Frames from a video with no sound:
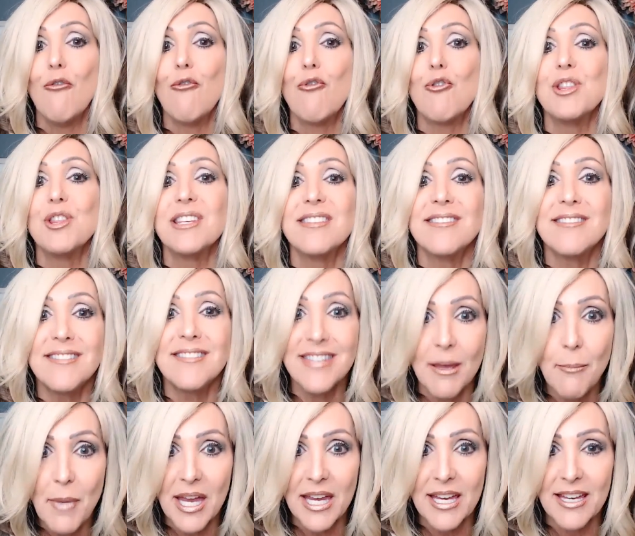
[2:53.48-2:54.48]
for the
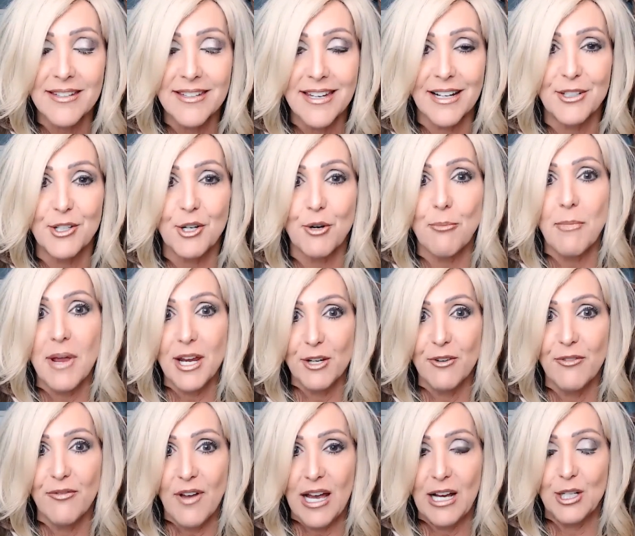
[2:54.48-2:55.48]
semiconductor
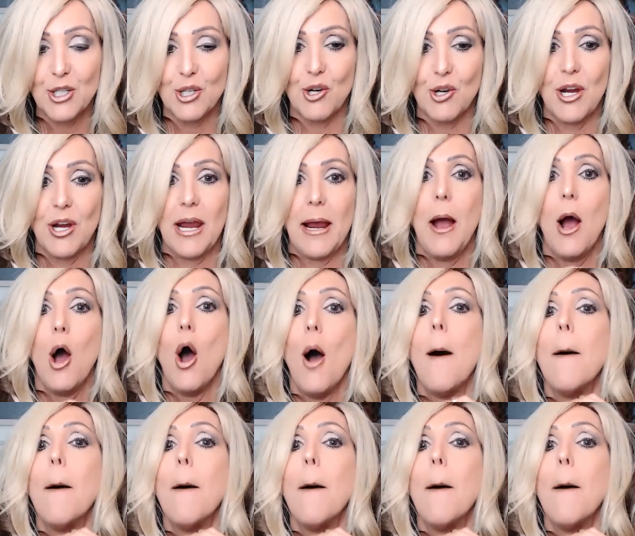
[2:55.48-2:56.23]
manufacturing